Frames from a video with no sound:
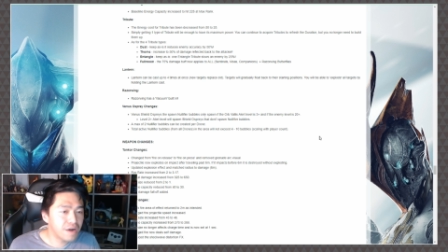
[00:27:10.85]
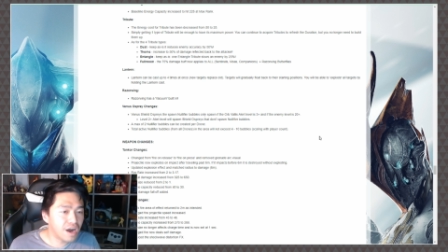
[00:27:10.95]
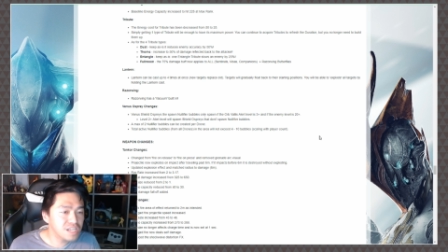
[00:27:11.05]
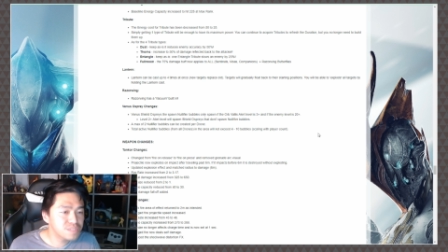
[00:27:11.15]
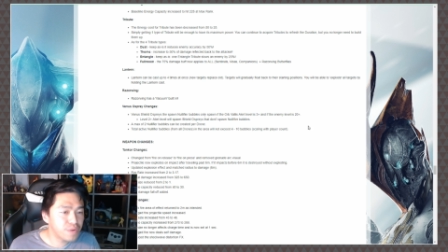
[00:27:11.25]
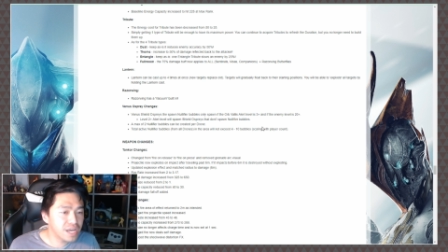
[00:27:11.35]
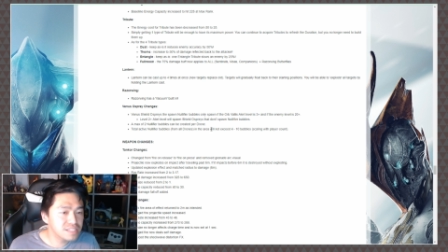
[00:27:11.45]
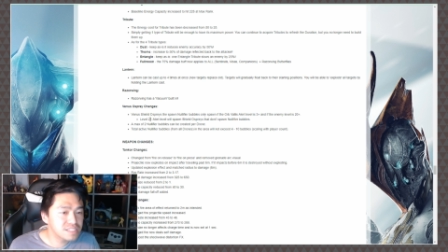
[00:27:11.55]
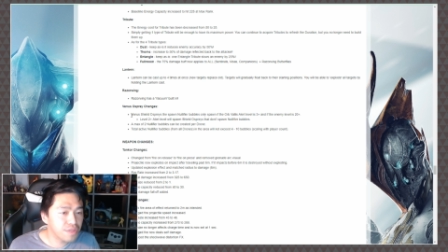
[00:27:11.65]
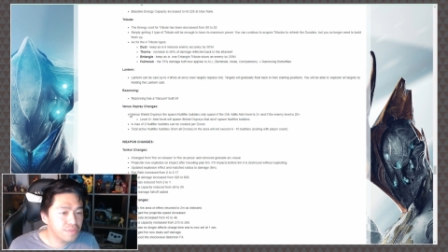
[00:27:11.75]
Um,
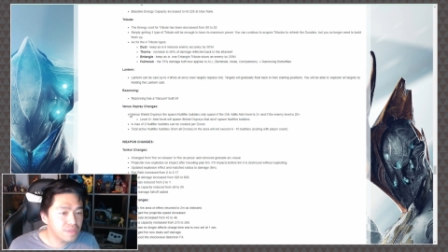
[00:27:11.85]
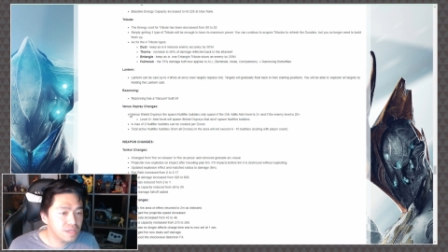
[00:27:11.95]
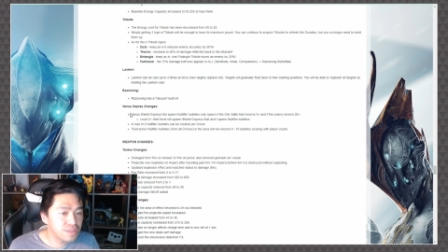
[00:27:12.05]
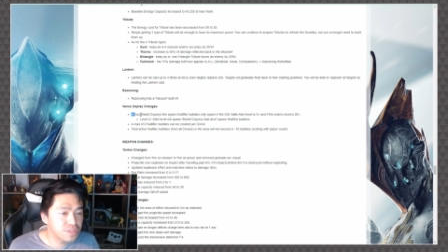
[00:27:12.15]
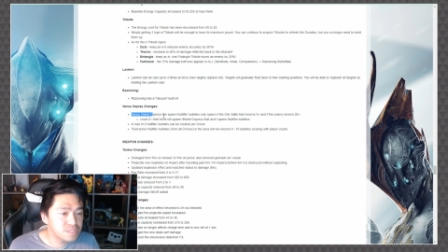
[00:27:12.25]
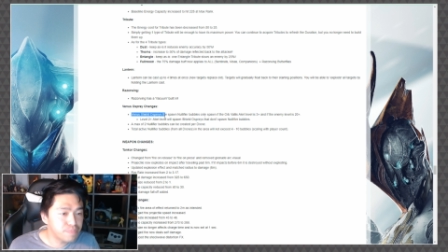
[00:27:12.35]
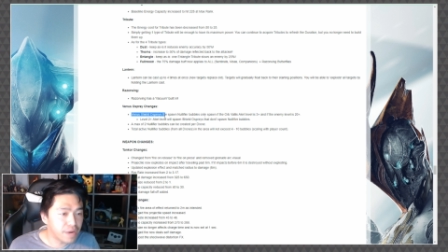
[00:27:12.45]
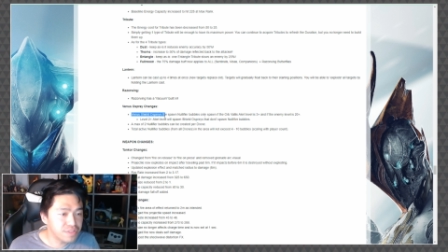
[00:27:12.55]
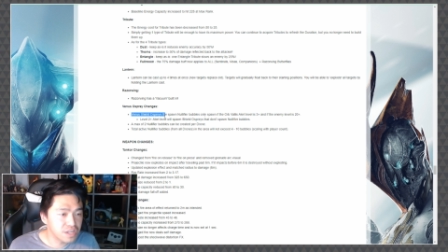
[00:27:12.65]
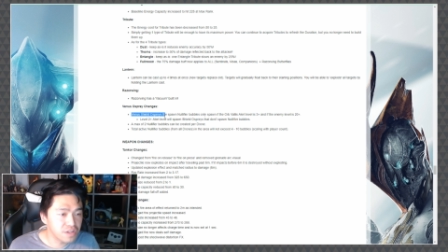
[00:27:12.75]
Osprey's the
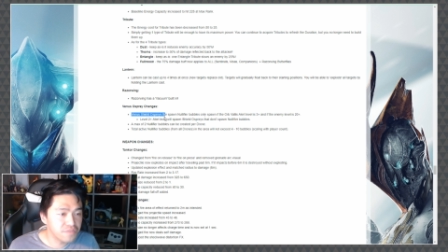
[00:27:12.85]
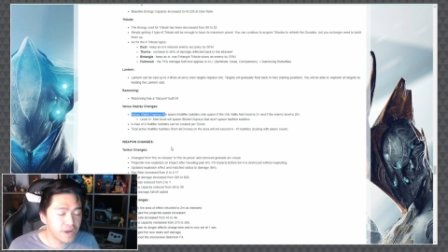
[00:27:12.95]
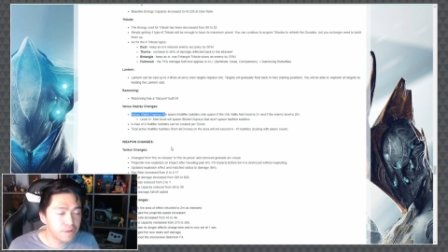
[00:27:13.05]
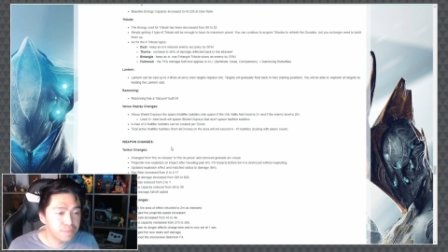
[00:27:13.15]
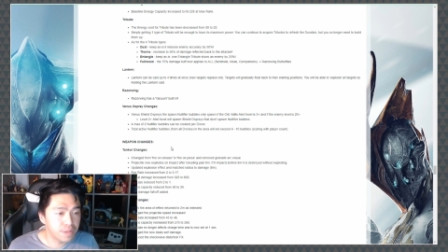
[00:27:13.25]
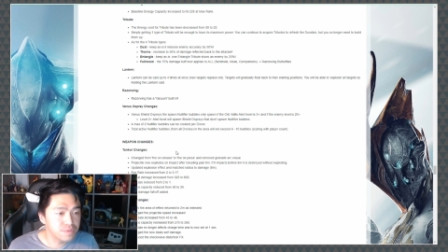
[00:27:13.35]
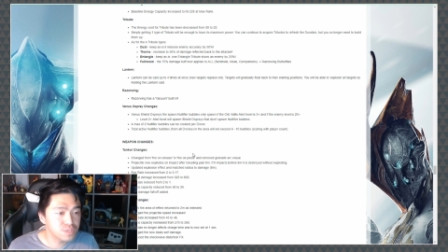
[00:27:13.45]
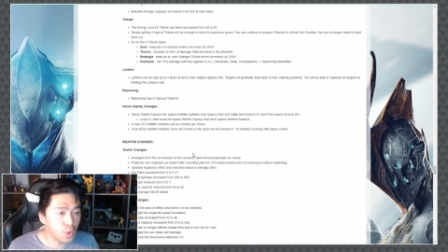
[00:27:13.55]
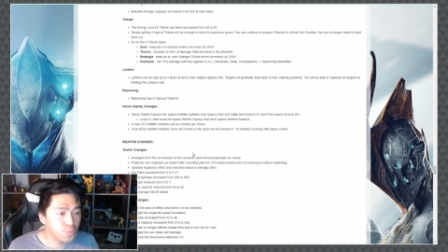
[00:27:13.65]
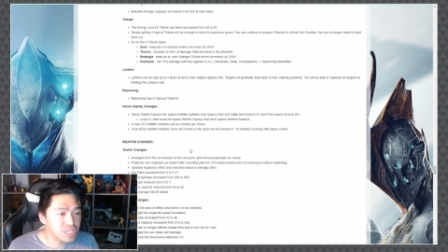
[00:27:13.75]
spawn the nullifier
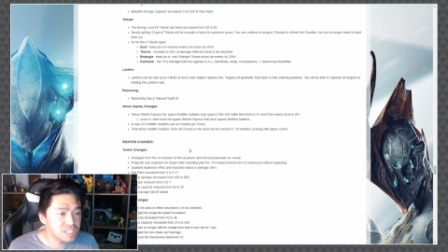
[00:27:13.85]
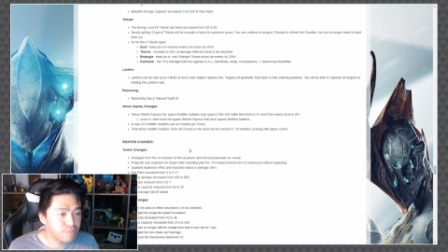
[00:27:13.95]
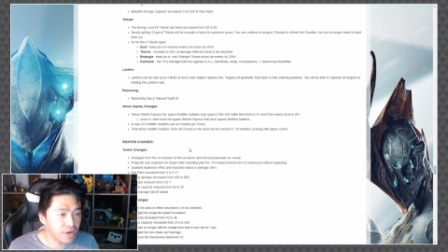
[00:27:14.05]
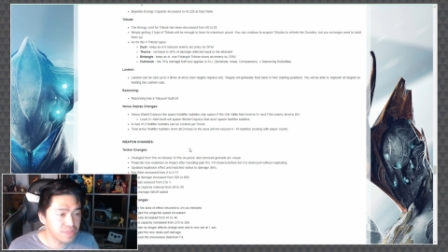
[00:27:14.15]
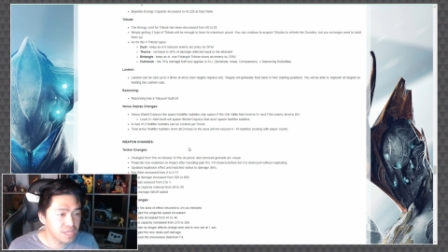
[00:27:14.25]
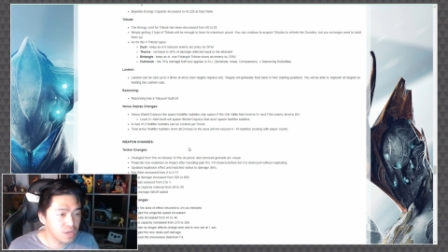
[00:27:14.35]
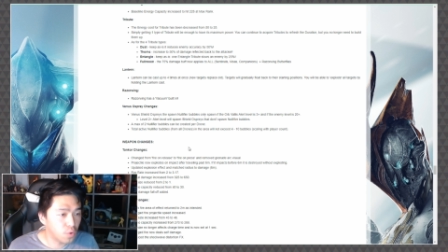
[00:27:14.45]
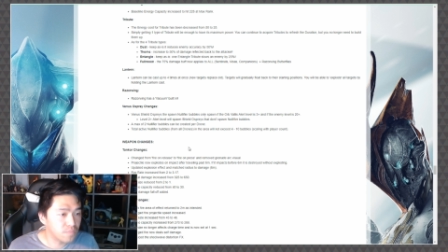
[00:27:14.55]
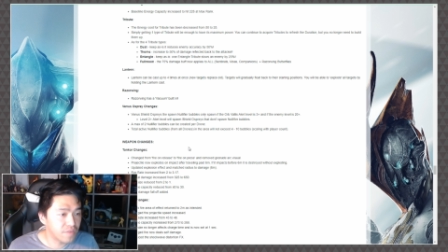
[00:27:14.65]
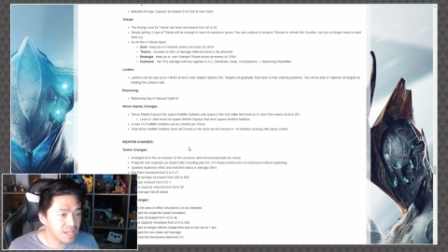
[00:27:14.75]
bubbles only spawn the
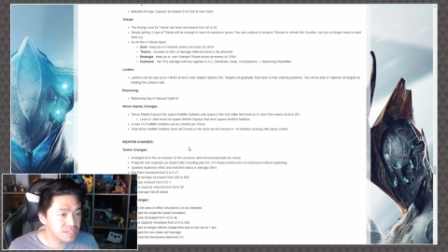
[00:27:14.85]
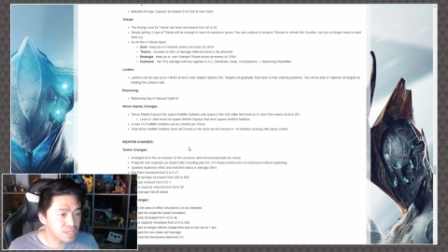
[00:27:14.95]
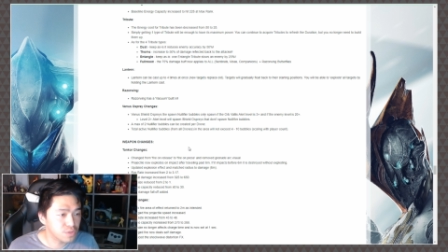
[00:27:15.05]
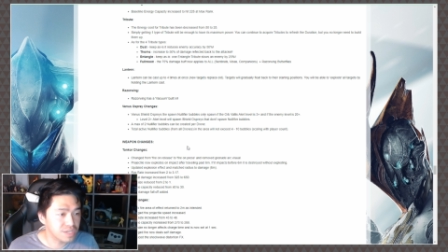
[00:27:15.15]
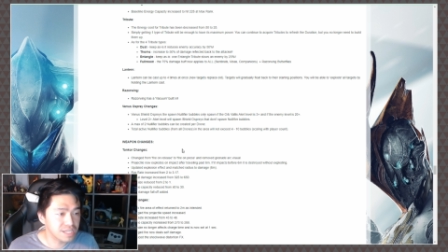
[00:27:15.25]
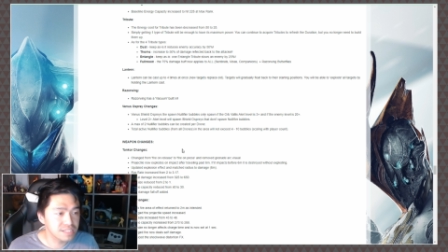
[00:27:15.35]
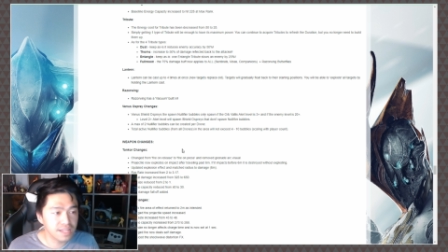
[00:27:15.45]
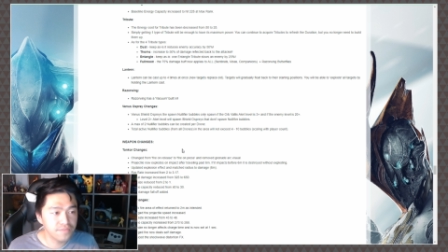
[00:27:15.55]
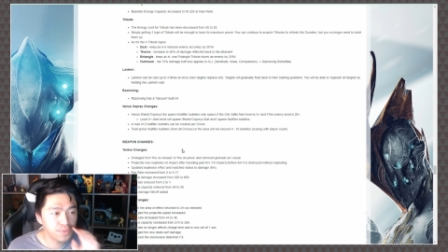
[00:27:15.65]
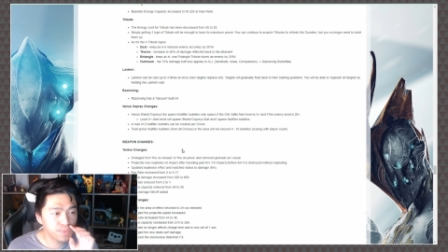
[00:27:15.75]
Orb Vallis alert is
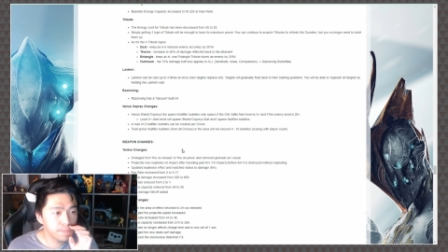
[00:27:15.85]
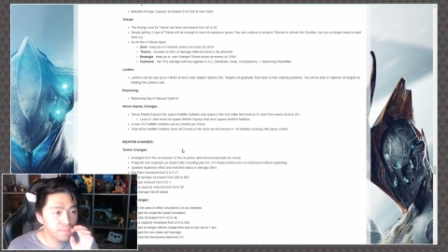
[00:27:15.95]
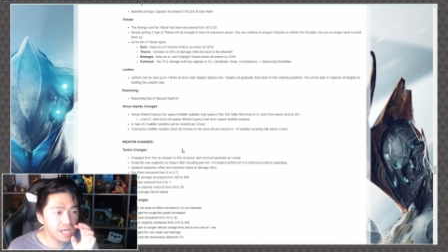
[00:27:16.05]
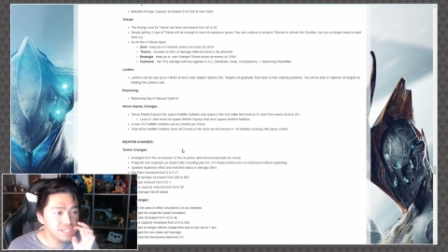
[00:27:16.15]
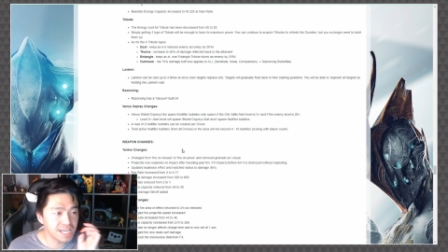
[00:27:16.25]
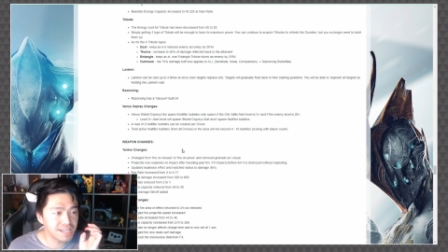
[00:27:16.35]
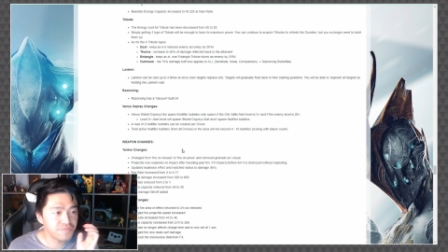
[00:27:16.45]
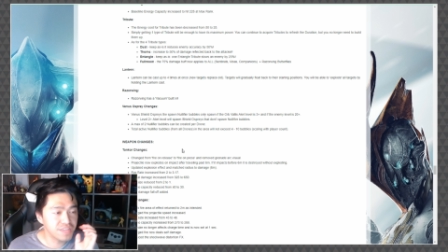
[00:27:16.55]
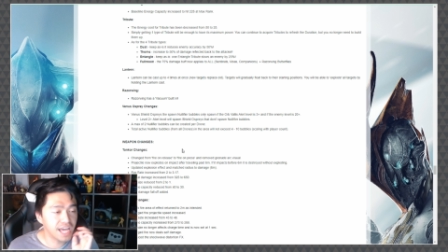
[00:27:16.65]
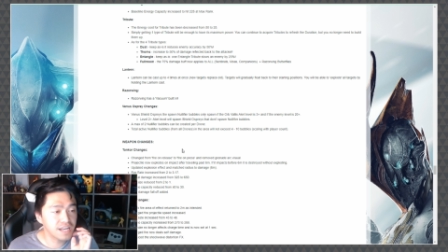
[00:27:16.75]
level 3 plus, and
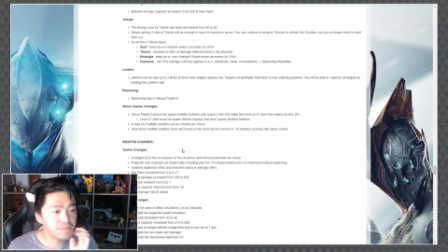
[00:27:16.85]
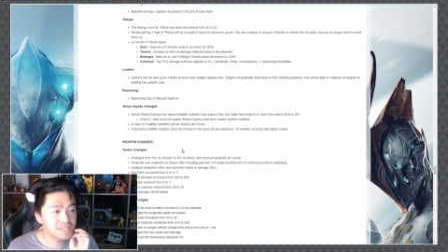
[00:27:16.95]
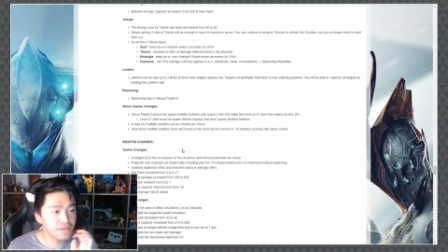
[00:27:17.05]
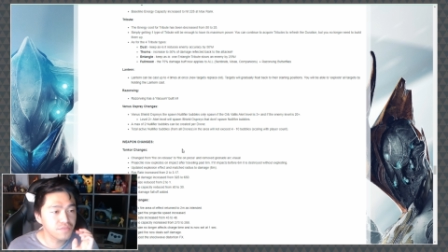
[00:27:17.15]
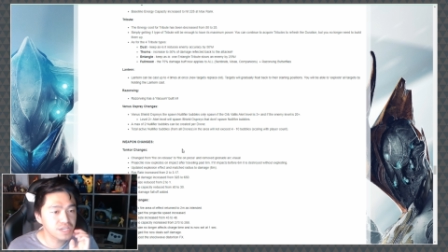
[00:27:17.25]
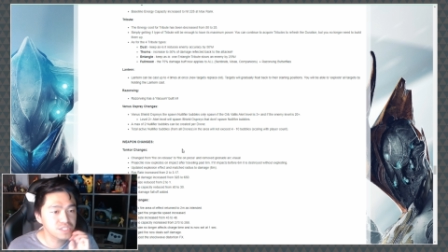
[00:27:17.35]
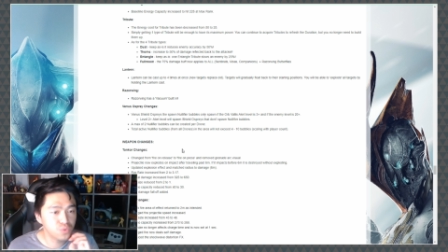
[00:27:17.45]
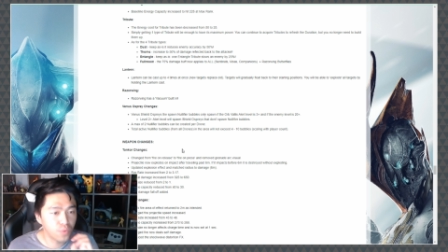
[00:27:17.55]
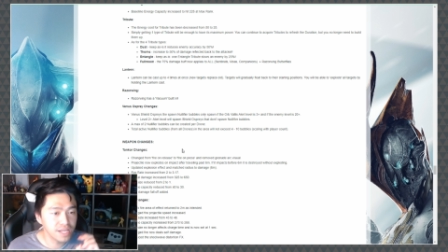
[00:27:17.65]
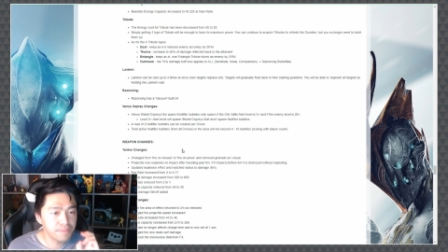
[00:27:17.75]
if the enemy level is
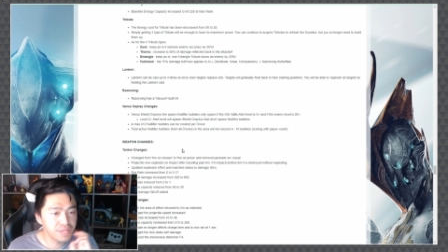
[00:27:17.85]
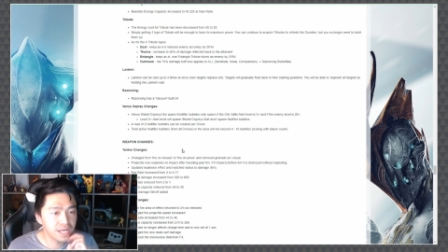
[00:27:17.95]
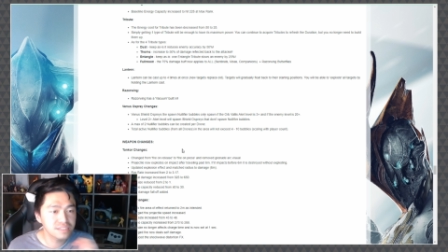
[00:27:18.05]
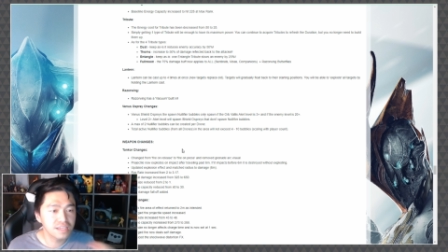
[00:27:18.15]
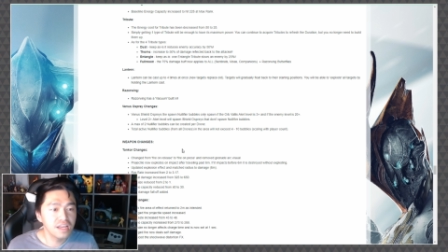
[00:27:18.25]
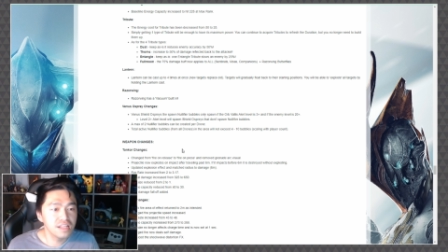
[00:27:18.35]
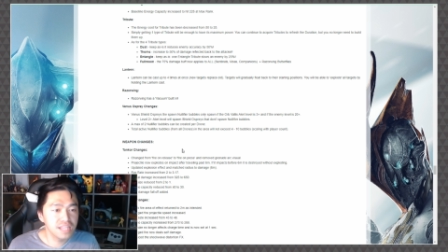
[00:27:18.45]
20 plus,